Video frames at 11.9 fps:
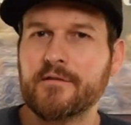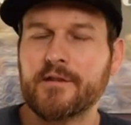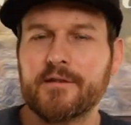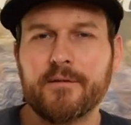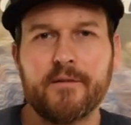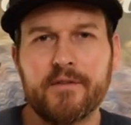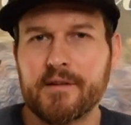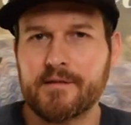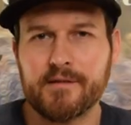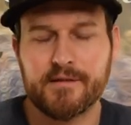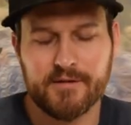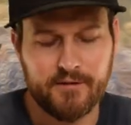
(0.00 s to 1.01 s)
on this on
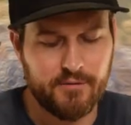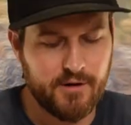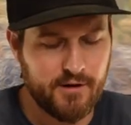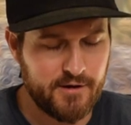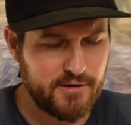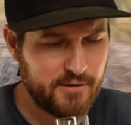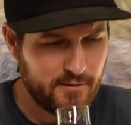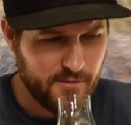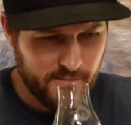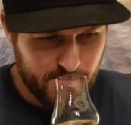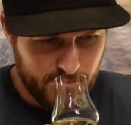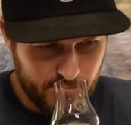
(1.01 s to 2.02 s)
this is so good too
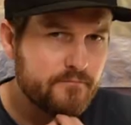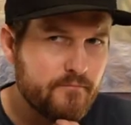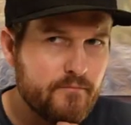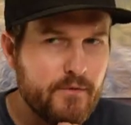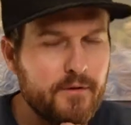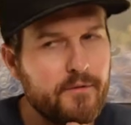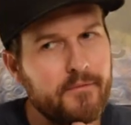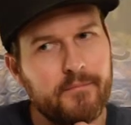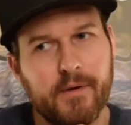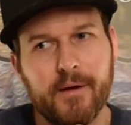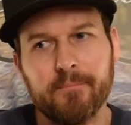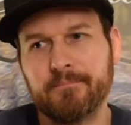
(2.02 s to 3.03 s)

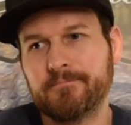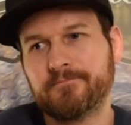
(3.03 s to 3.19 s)
man.